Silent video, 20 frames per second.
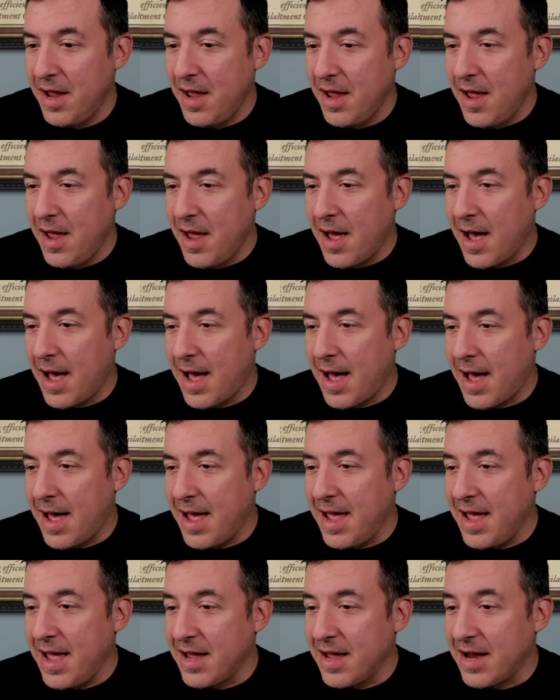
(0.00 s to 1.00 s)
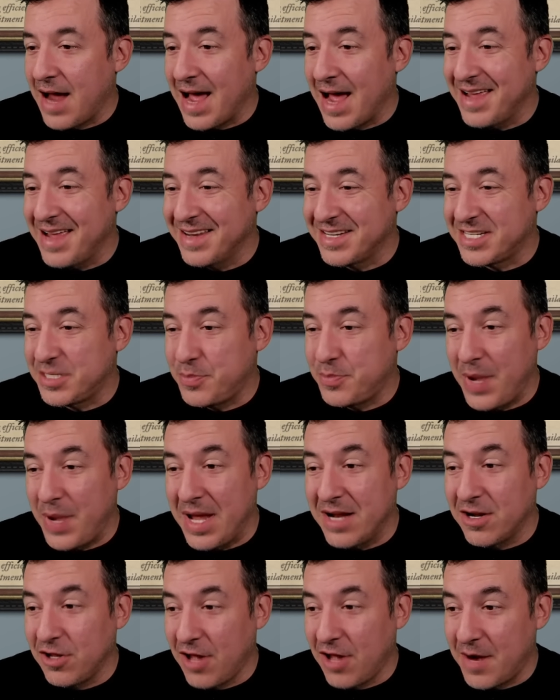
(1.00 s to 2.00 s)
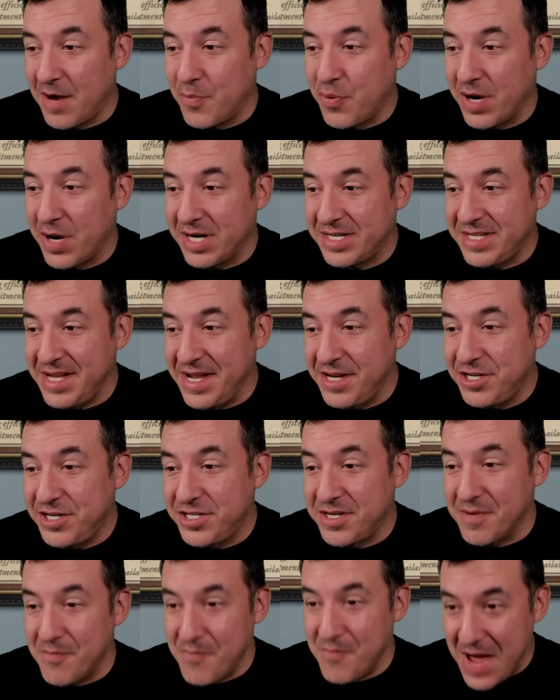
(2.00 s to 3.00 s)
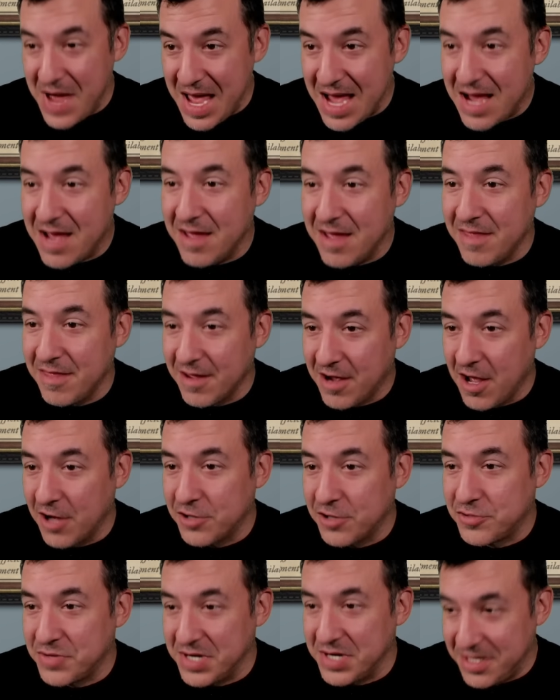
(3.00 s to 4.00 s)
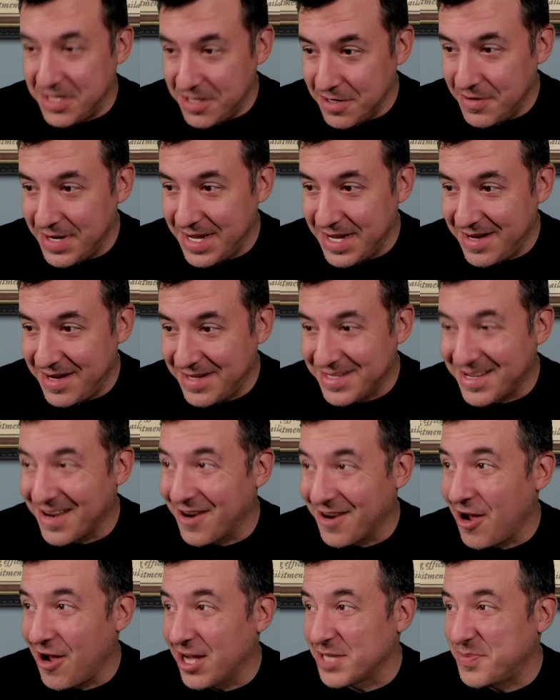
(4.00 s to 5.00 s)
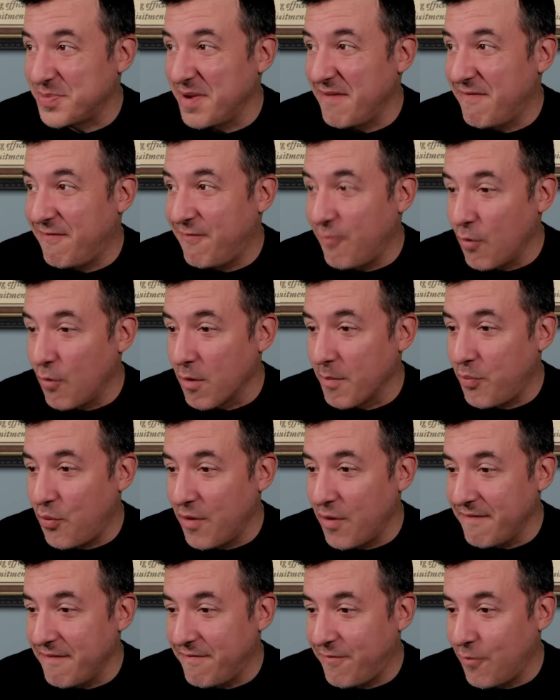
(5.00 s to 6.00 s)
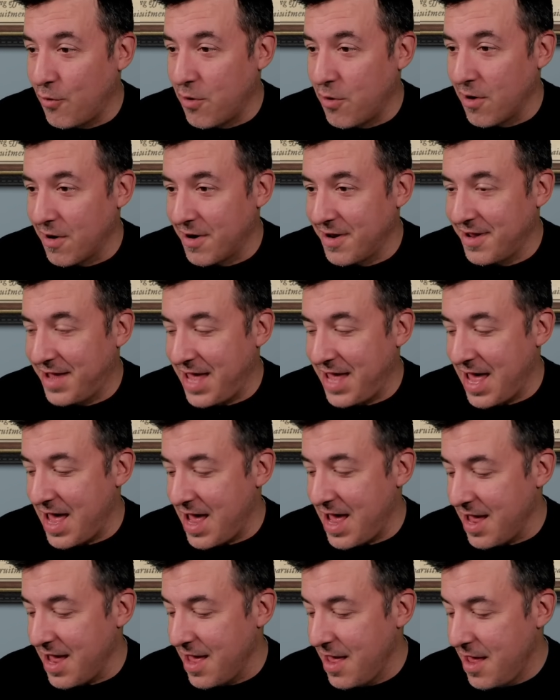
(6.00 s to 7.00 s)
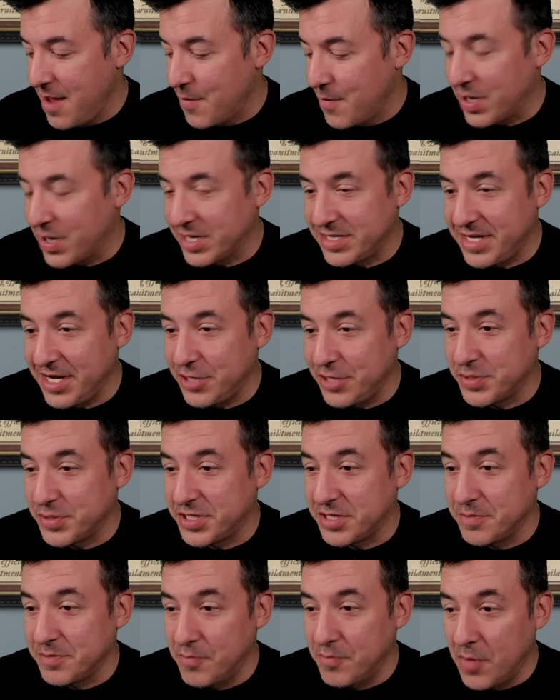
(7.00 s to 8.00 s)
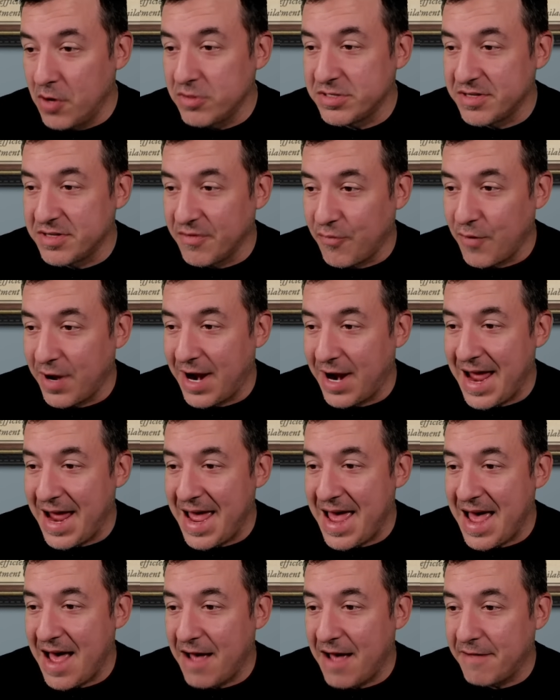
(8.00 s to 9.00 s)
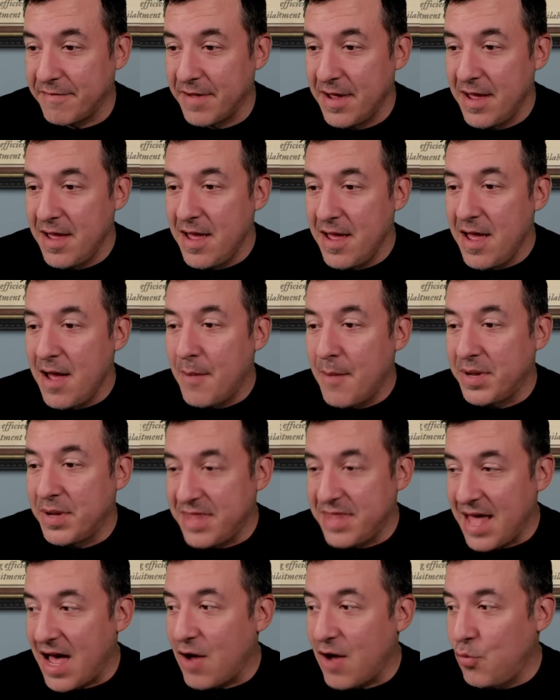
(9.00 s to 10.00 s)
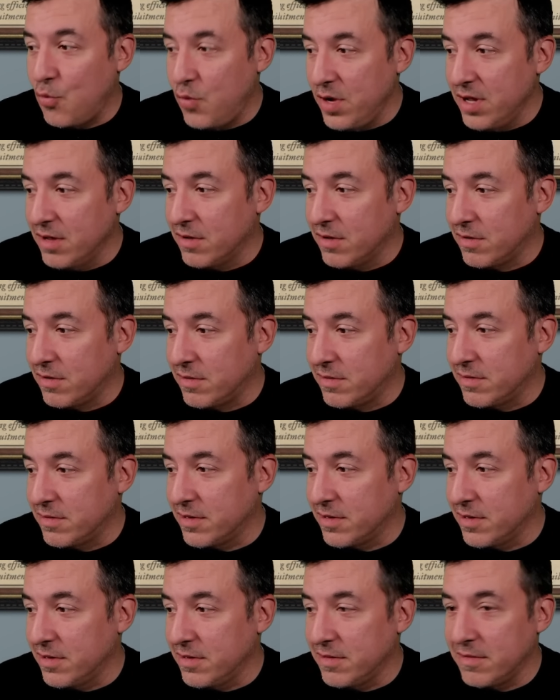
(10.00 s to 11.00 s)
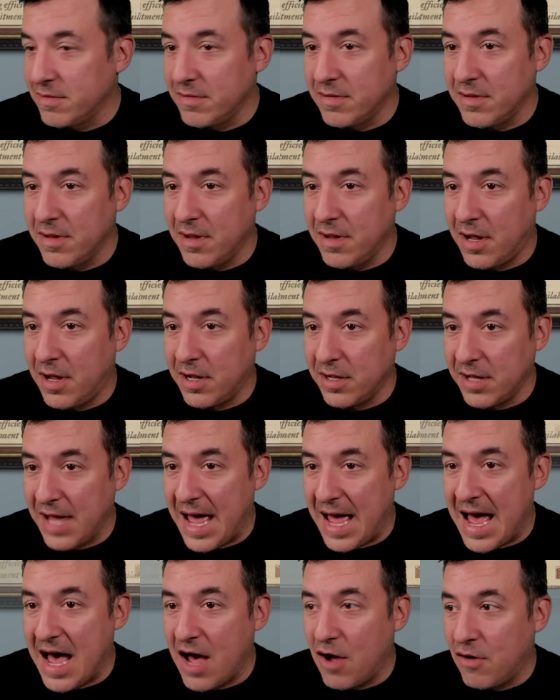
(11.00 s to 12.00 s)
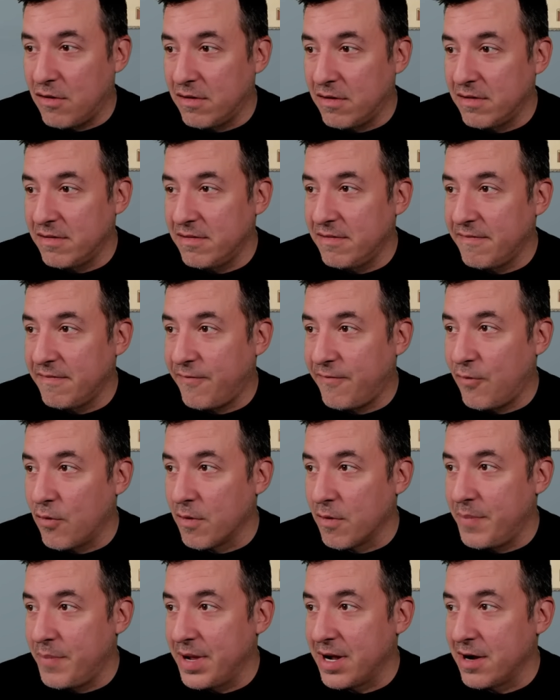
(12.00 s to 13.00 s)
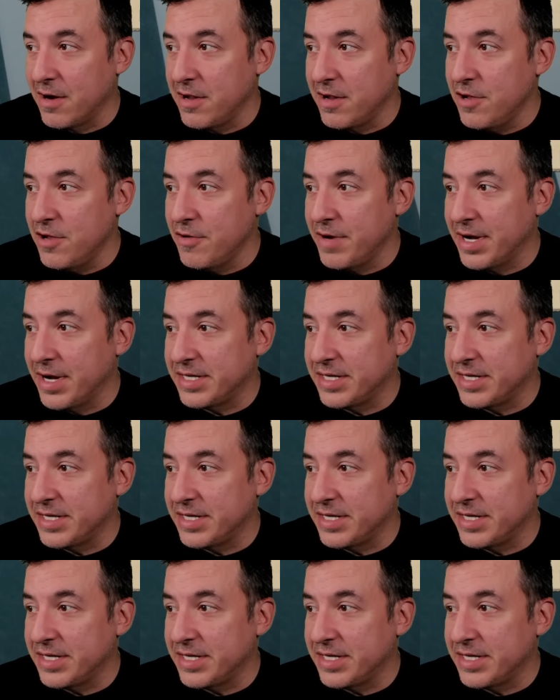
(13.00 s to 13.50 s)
And I can spend a lot of prestige to make the country do it. It's going to cost me 4.4k prestige, which is most of what I have. But that will allow for bigger units.